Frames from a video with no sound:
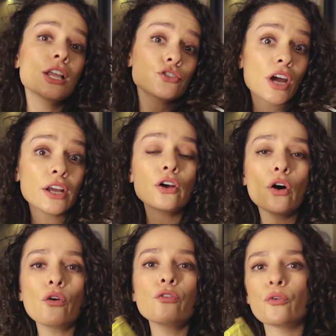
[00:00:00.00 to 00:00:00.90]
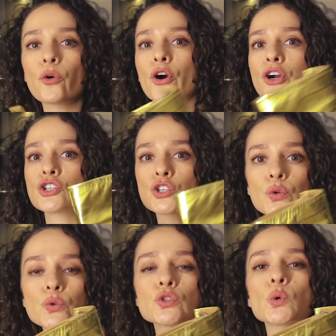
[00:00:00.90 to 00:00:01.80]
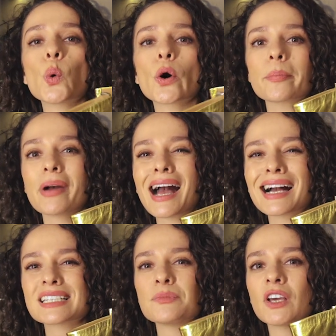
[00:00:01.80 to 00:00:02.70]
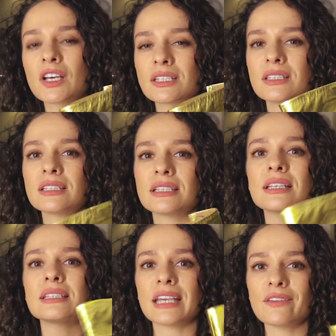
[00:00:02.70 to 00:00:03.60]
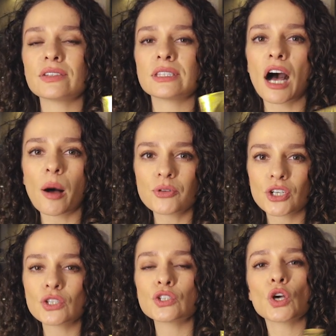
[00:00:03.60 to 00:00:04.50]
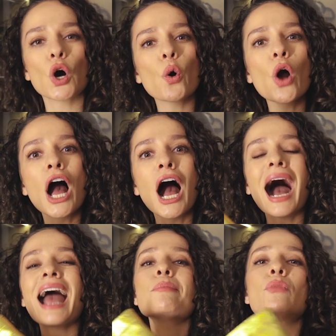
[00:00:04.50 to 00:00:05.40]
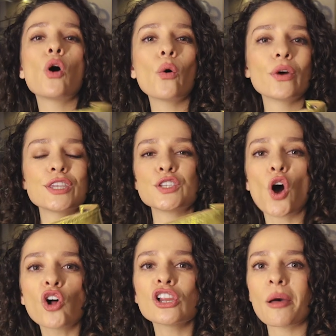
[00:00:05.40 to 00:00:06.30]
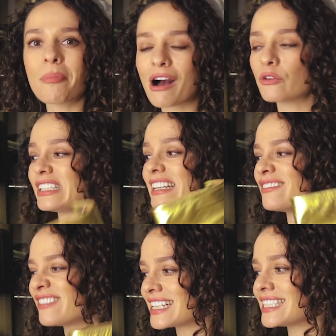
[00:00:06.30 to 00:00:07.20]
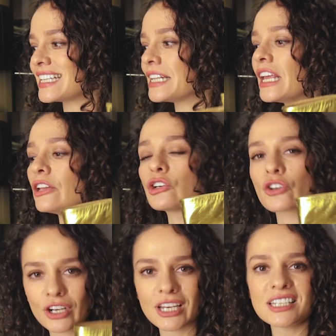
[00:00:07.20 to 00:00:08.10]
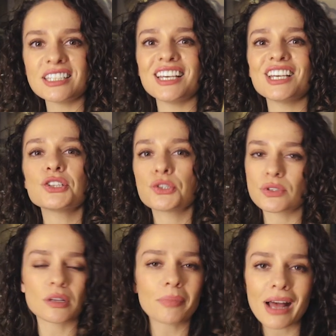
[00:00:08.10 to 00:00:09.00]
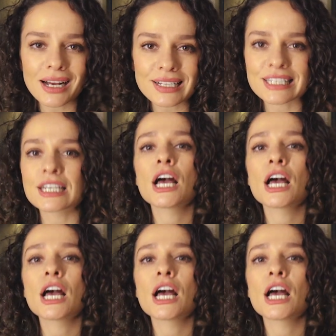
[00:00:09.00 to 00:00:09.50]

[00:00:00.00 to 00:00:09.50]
try to go for shoes or bags, because this is the safest option. So I'm always all about investing in crazy shoes and bags.